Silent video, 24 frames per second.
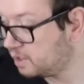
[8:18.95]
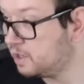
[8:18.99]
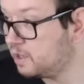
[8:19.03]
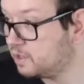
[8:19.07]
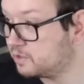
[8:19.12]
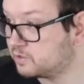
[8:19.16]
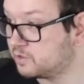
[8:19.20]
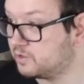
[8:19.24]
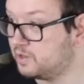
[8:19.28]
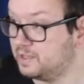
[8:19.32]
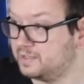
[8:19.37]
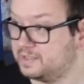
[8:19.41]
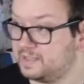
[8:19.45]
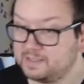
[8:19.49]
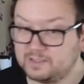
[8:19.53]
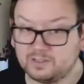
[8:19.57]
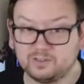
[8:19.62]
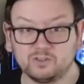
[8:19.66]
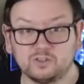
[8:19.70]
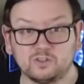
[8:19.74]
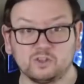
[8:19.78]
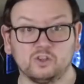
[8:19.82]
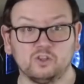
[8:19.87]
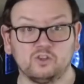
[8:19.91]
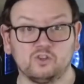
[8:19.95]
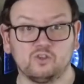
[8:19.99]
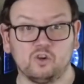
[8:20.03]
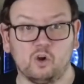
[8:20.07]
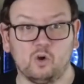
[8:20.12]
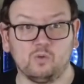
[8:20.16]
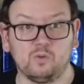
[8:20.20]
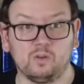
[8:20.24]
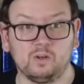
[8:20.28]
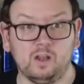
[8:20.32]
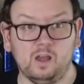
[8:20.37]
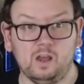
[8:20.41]
So this isn't to control
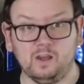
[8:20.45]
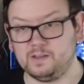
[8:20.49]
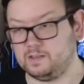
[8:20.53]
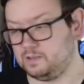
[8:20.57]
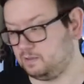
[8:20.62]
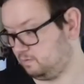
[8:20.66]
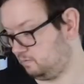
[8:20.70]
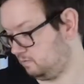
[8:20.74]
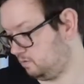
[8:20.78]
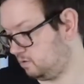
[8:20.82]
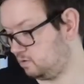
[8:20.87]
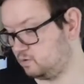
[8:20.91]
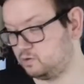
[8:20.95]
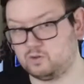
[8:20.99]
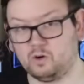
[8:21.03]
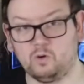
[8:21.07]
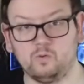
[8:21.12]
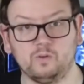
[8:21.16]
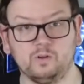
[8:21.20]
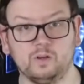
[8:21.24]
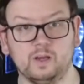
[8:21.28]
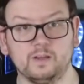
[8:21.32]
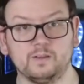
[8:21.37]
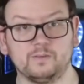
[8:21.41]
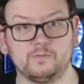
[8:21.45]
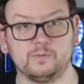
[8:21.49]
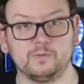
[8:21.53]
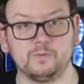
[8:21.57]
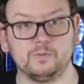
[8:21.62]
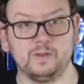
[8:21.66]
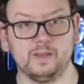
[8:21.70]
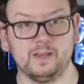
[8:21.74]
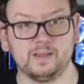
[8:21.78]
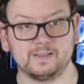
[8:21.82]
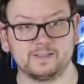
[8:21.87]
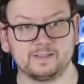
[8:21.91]
the light. You control the light through
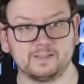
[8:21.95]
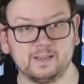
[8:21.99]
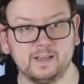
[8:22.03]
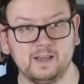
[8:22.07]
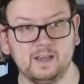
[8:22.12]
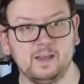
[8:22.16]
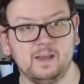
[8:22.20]
this.